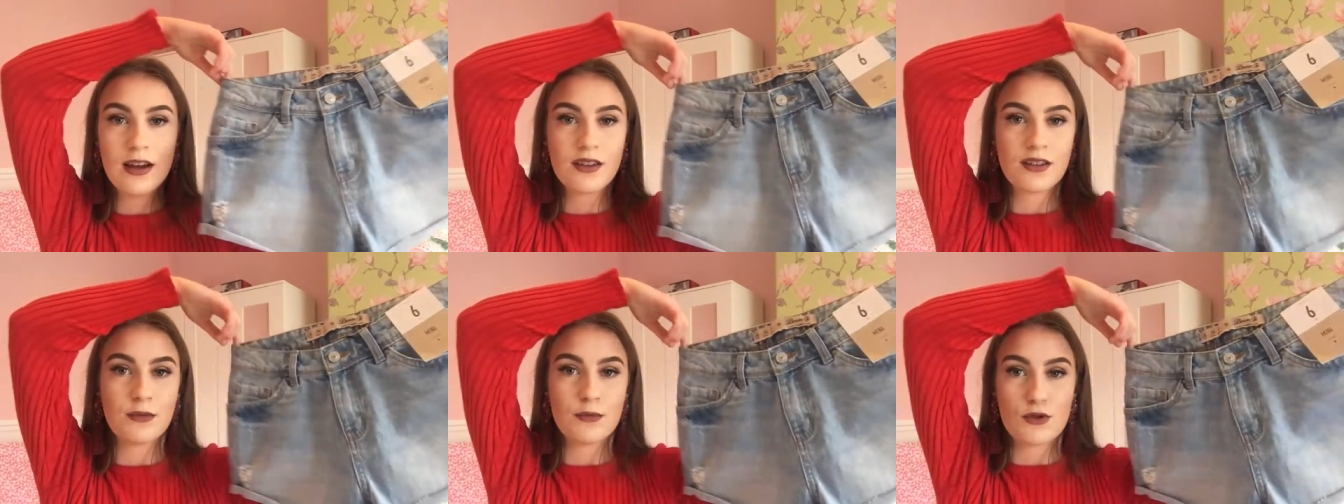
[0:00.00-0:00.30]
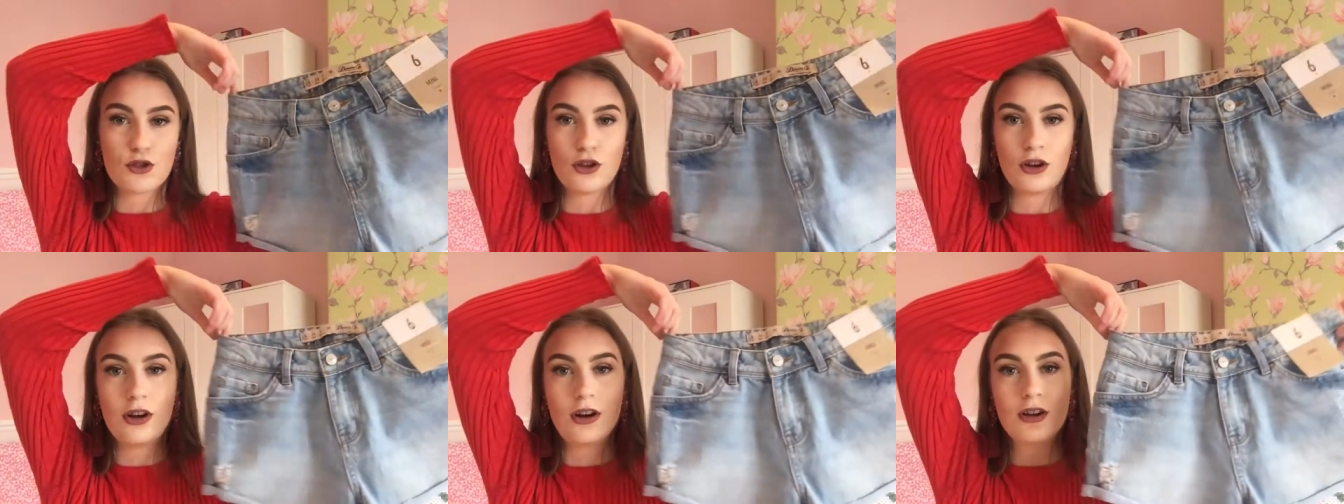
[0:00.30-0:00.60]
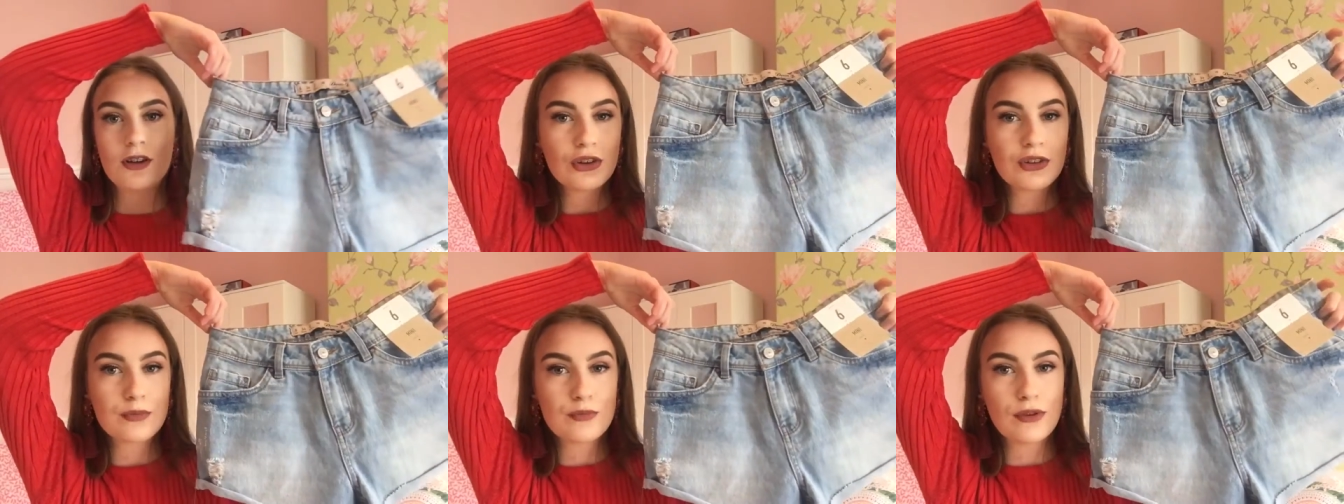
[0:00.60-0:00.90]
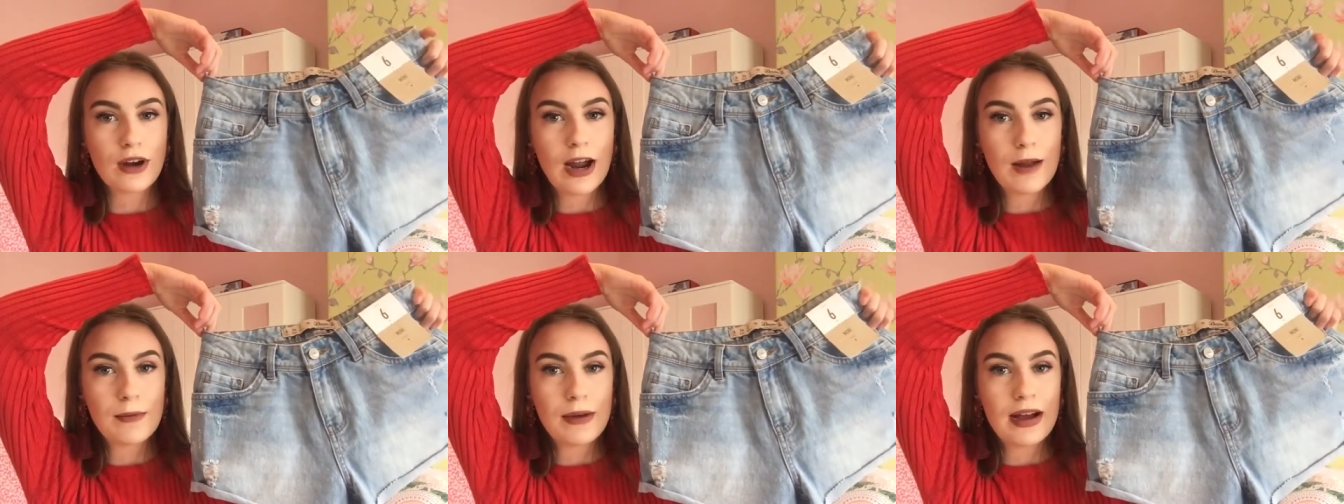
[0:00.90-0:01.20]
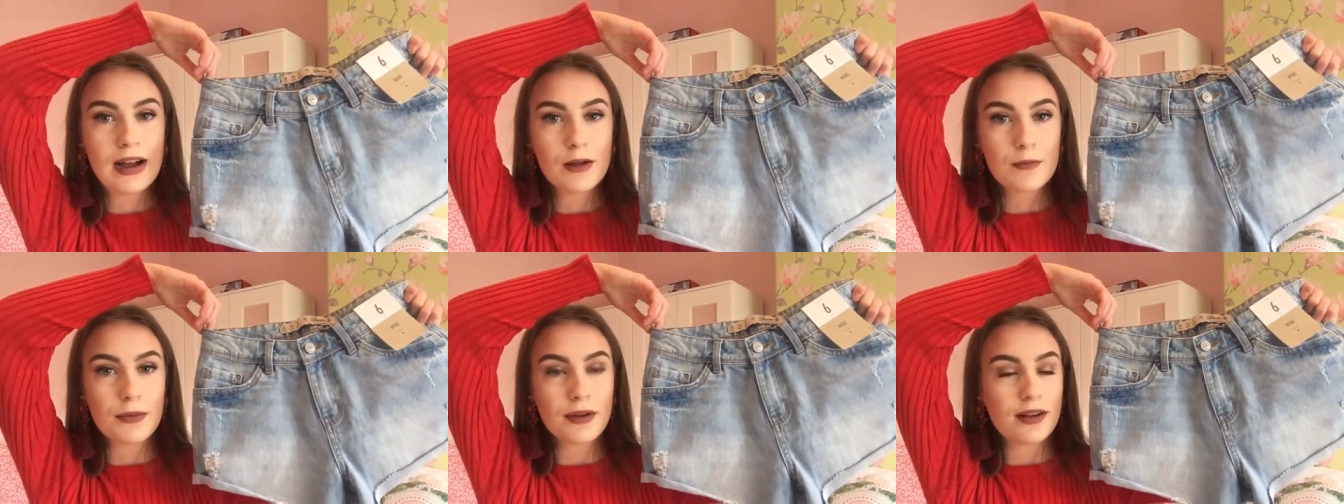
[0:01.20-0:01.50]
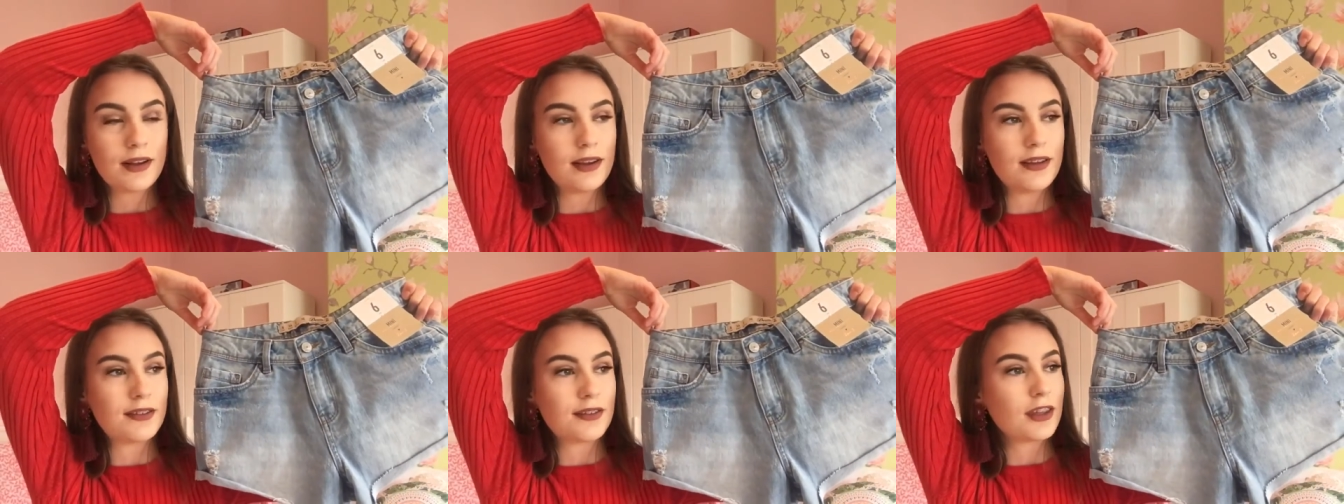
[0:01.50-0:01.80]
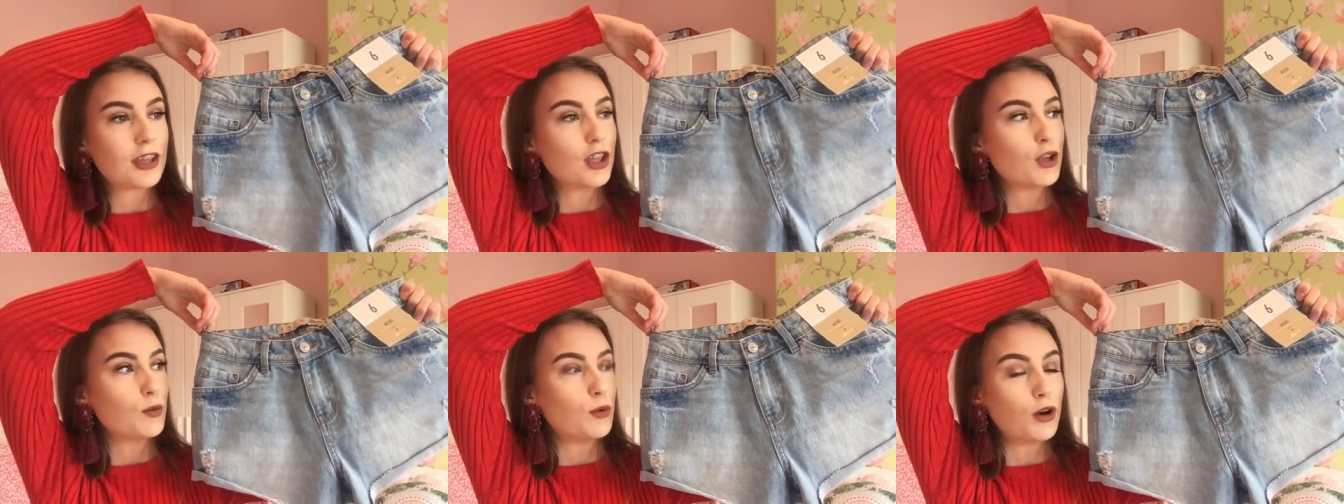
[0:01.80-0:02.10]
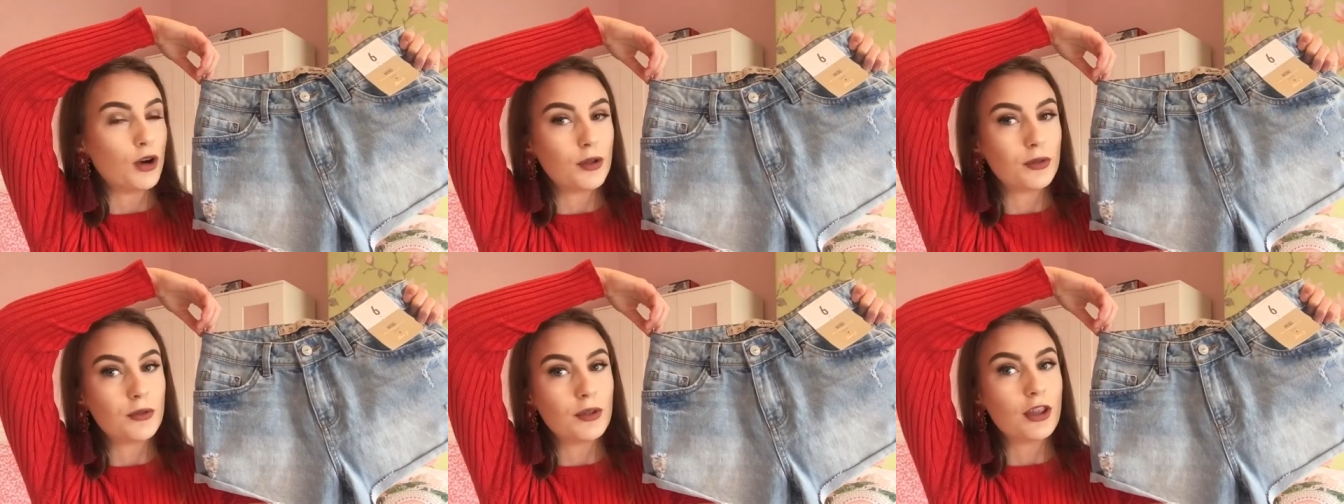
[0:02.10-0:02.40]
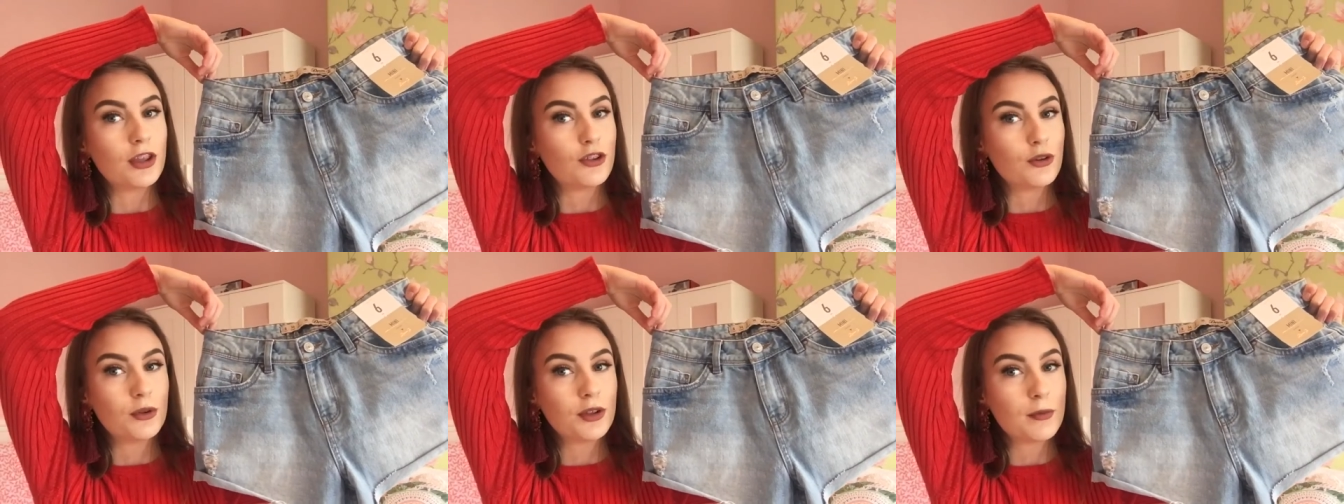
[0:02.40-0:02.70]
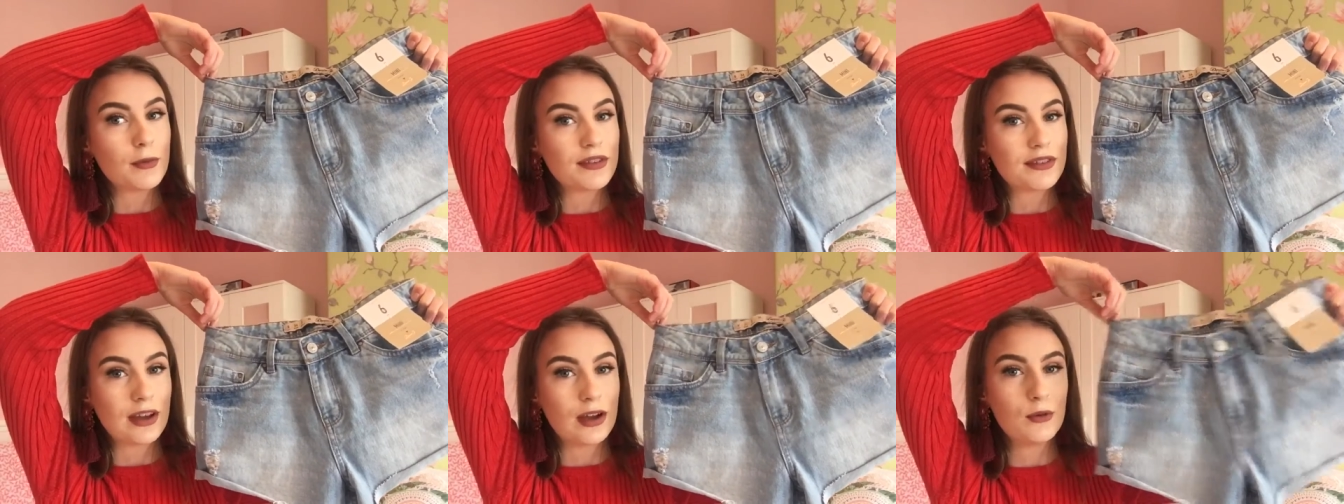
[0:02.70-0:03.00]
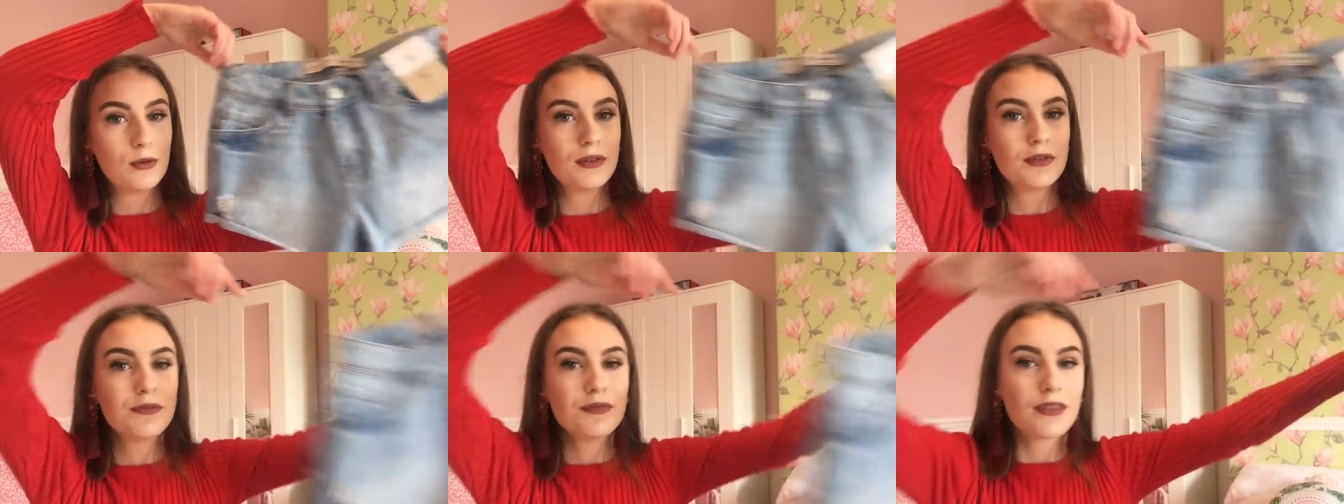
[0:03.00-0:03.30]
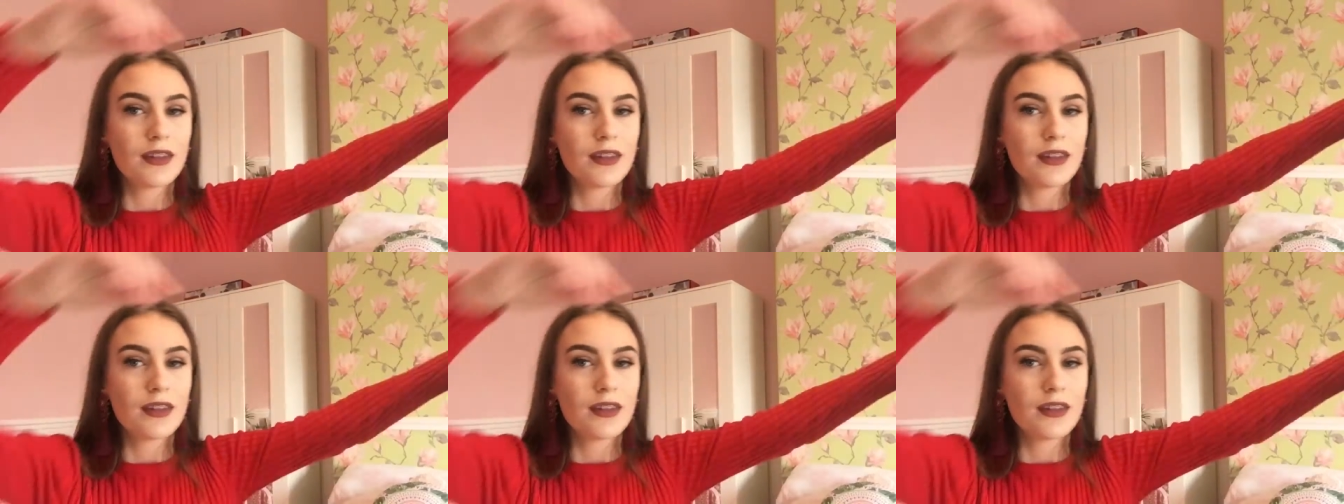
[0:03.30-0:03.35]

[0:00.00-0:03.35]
some short at Primark because you want you don't want to miss out